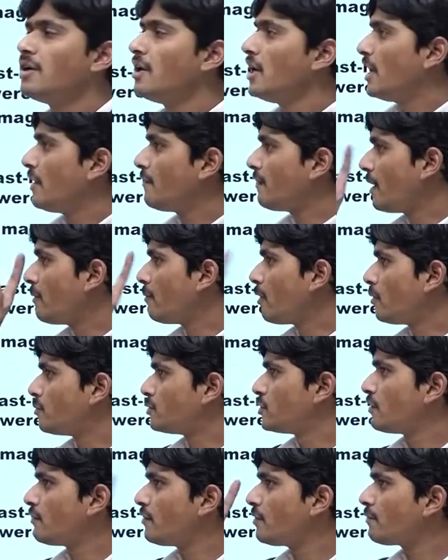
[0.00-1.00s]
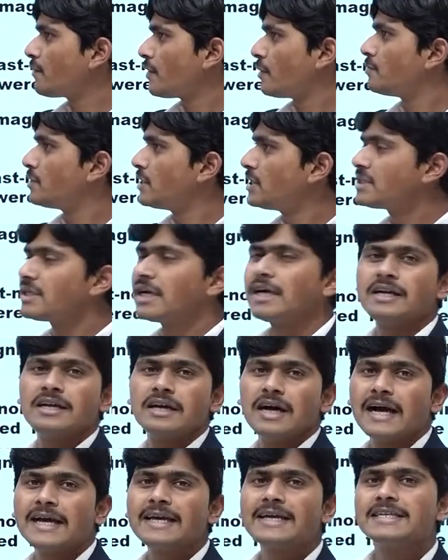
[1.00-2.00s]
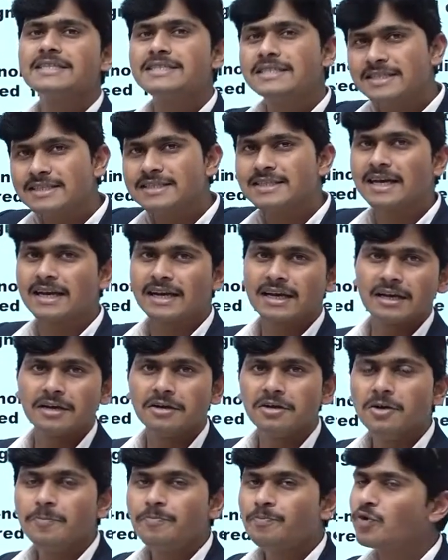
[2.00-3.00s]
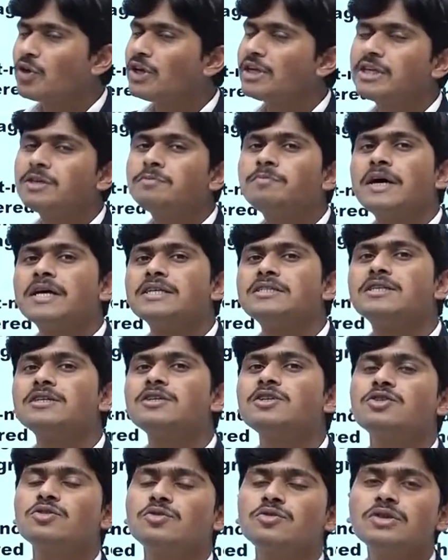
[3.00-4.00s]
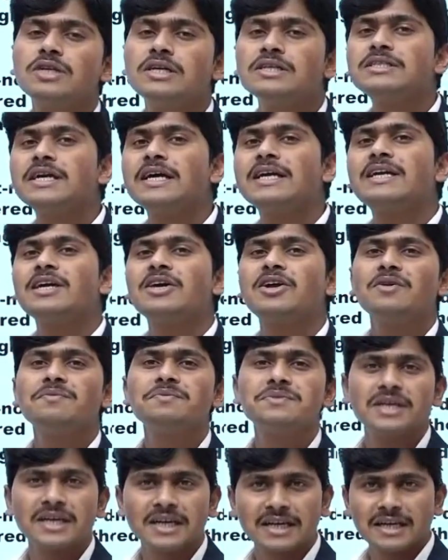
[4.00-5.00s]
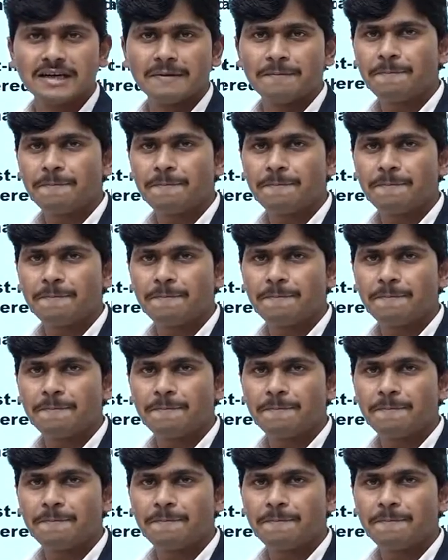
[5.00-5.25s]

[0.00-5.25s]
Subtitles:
if I am observing from this side I can see circle, so it is passing through the center of circle.